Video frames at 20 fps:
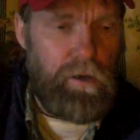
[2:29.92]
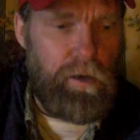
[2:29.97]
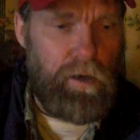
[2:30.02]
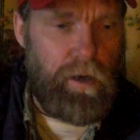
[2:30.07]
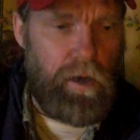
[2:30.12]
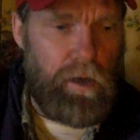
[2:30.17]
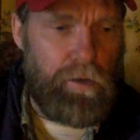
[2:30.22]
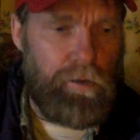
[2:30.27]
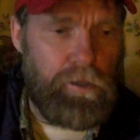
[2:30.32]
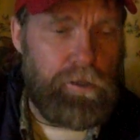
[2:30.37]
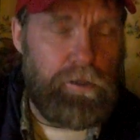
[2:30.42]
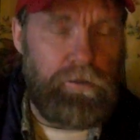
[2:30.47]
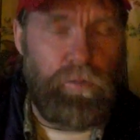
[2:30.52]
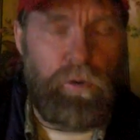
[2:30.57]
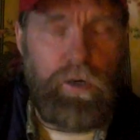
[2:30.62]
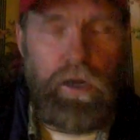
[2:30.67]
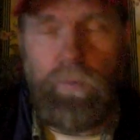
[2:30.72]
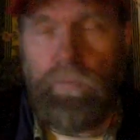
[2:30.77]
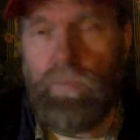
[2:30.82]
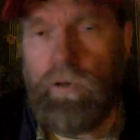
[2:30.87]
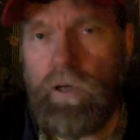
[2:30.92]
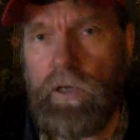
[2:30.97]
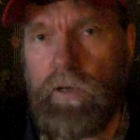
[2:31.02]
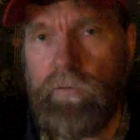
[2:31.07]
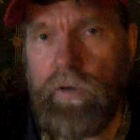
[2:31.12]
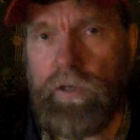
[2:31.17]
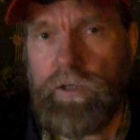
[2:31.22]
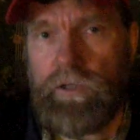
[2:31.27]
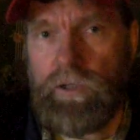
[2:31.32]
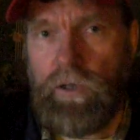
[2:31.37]
And this is what I
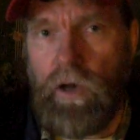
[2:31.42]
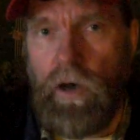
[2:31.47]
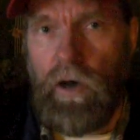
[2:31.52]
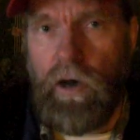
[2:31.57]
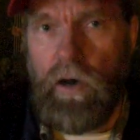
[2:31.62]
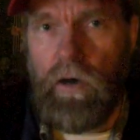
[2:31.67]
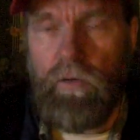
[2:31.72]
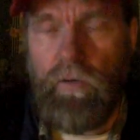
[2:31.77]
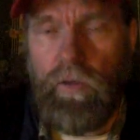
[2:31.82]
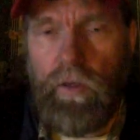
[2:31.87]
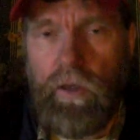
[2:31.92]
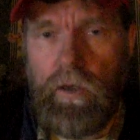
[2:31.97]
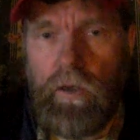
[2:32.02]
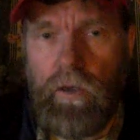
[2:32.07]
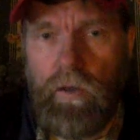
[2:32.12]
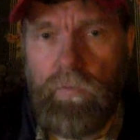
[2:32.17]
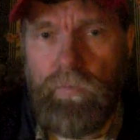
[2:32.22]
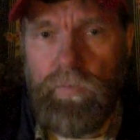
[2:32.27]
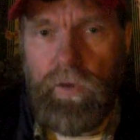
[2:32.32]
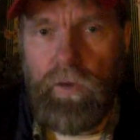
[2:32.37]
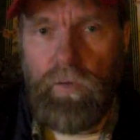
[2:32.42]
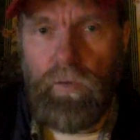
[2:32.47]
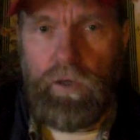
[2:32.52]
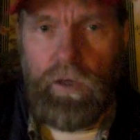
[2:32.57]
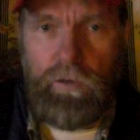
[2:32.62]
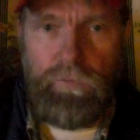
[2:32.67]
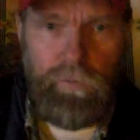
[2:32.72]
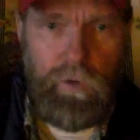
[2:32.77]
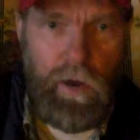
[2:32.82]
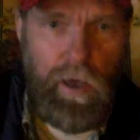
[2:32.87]
believe I saw when
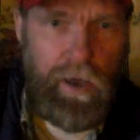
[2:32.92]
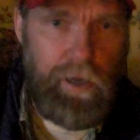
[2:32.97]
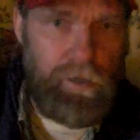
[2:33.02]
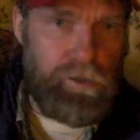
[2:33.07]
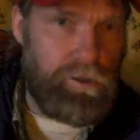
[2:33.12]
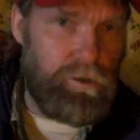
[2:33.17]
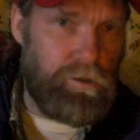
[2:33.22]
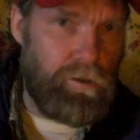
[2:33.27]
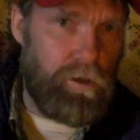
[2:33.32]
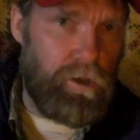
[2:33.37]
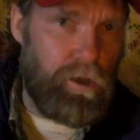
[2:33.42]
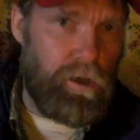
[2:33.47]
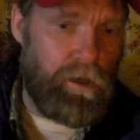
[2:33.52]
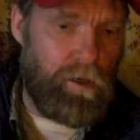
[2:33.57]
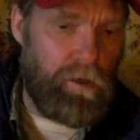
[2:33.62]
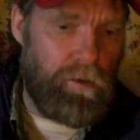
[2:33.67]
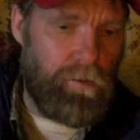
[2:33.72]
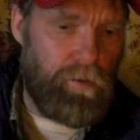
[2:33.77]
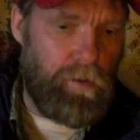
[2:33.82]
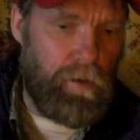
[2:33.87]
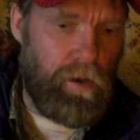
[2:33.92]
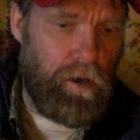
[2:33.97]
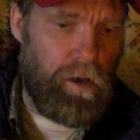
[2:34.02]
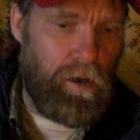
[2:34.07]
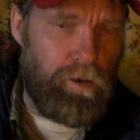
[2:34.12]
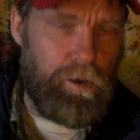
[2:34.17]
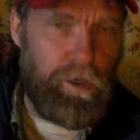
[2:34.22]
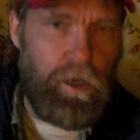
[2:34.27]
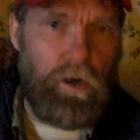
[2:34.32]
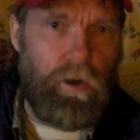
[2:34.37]
it flashed
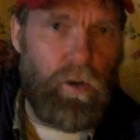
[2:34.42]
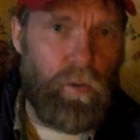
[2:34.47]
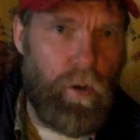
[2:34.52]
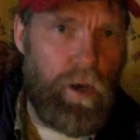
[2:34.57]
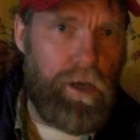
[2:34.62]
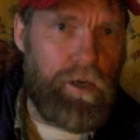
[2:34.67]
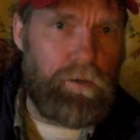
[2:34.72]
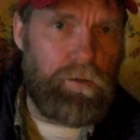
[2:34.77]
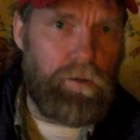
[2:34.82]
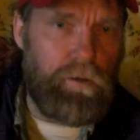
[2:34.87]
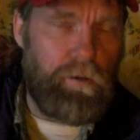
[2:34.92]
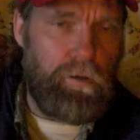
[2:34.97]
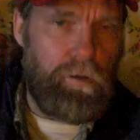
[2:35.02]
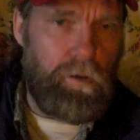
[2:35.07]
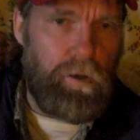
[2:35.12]
yellow white.